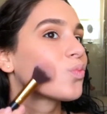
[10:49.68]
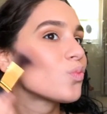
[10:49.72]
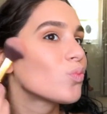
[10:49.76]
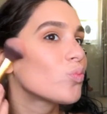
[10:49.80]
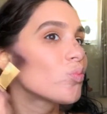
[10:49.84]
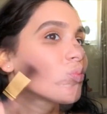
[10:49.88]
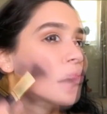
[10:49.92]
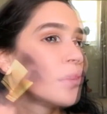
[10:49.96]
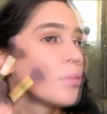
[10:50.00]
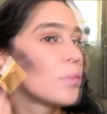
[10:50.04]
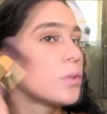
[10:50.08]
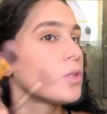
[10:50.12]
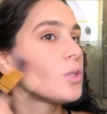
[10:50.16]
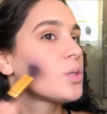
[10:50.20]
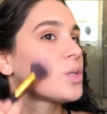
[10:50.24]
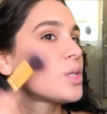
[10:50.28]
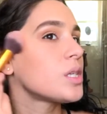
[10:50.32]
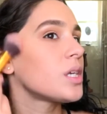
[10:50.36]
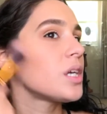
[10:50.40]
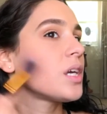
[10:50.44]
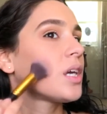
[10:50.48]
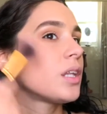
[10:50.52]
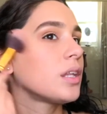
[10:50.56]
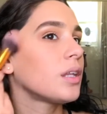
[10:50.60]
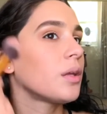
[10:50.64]
And I'm
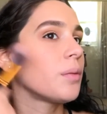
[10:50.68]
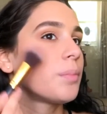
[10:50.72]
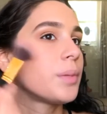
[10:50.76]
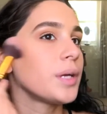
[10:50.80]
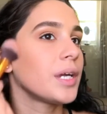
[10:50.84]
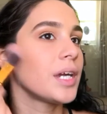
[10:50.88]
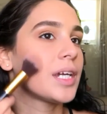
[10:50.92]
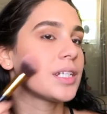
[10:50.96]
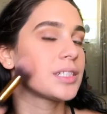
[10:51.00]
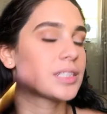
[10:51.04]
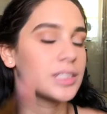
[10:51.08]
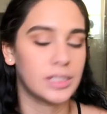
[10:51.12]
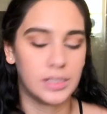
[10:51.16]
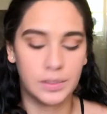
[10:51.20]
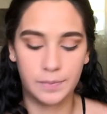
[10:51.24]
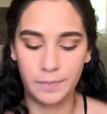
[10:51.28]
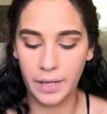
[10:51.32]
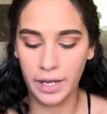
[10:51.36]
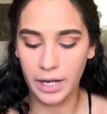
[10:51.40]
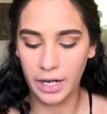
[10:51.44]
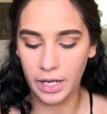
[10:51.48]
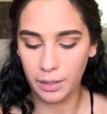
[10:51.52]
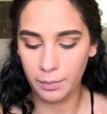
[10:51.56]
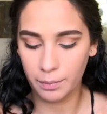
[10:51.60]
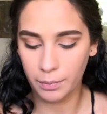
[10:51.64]
using the BH
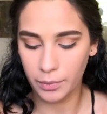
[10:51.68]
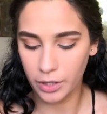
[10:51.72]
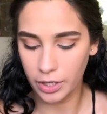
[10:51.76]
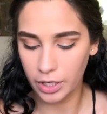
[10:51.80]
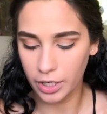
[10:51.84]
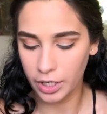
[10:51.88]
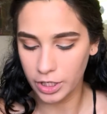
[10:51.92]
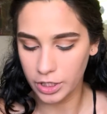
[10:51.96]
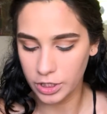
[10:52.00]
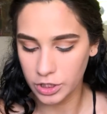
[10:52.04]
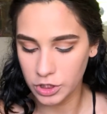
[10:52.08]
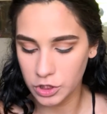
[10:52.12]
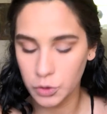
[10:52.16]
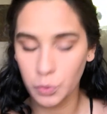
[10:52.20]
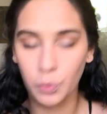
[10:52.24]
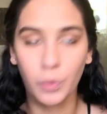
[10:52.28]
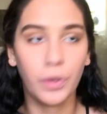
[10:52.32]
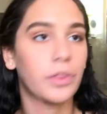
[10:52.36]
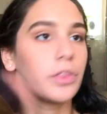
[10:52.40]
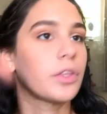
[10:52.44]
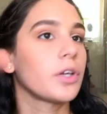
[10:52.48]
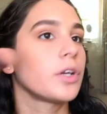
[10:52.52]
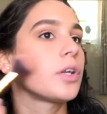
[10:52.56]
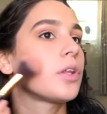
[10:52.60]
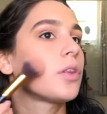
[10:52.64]
Cosmetic brush
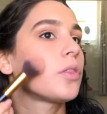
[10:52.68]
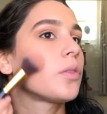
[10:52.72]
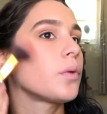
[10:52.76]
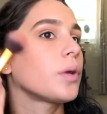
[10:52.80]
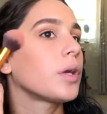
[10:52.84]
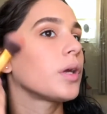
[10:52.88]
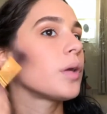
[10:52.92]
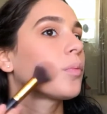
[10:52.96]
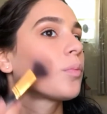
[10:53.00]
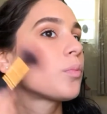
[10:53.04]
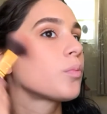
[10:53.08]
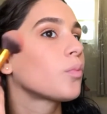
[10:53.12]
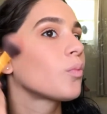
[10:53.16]
133.